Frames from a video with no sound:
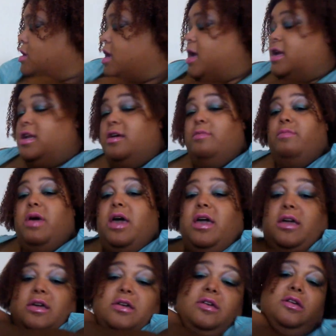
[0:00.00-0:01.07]
And then
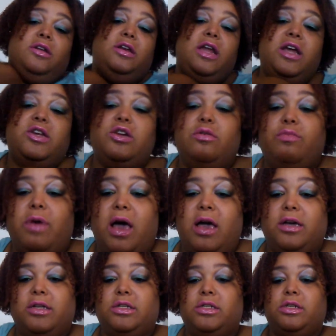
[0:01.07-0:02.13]
my nature
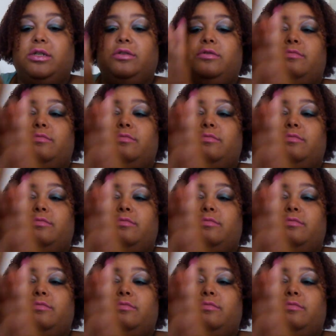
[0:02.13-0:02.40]
box